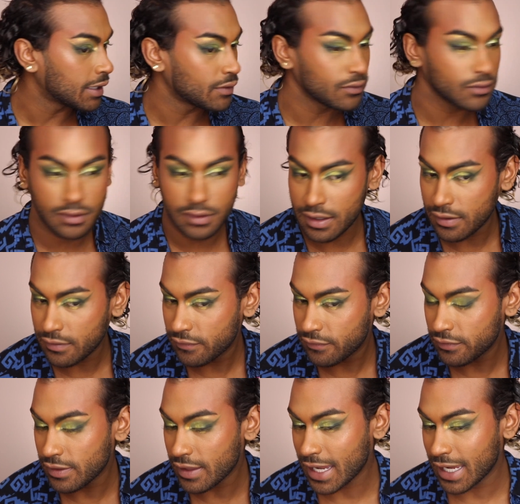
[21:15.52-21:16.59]
don't
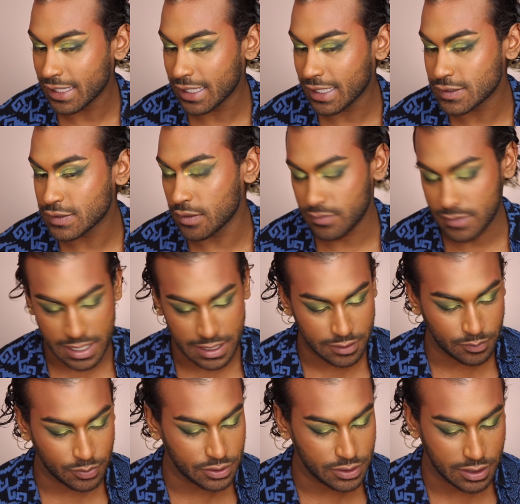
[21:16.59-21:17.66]
love the highlight, so I'm not
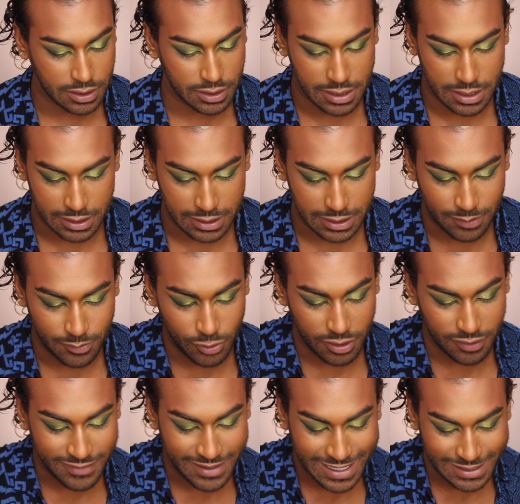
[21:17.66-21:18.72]
gonna put on any more
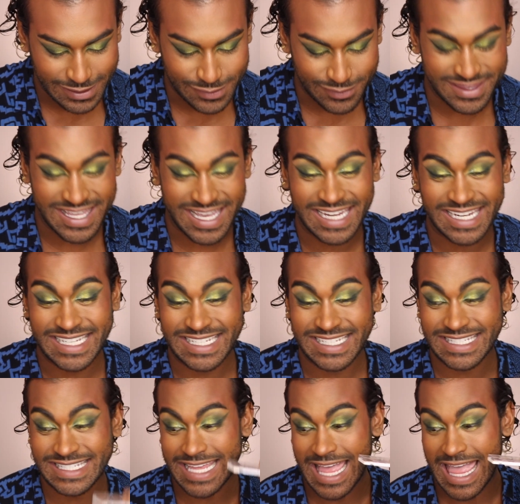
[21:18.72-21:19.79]
of that, so that
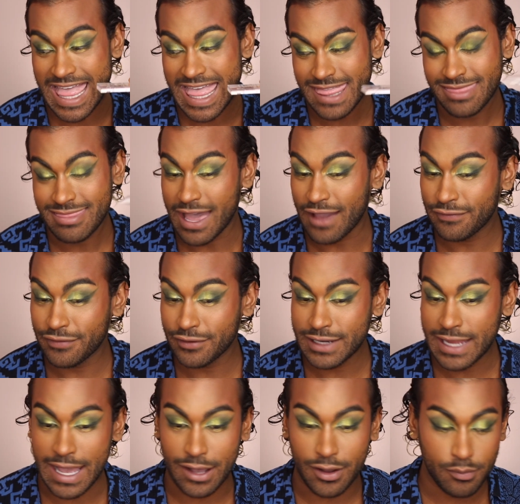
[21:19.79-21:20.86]
is that for
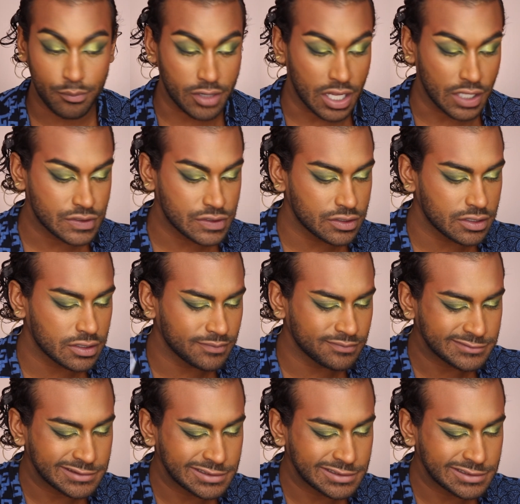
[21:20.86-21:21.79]
now. Bronzer,